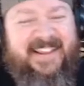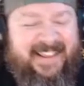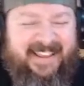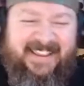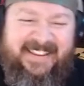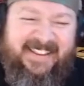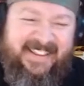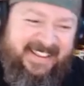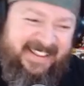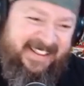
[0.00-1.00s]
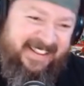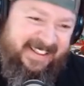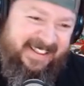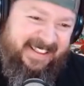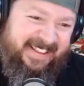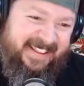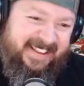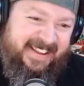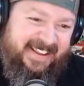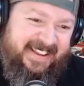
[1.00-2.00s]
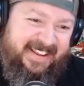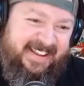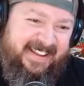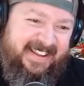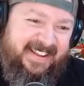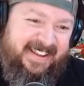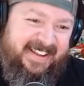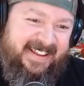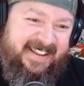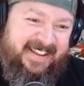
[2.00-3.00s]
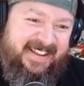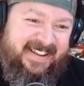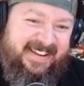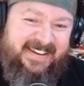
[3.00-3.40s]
This person isn't speaking.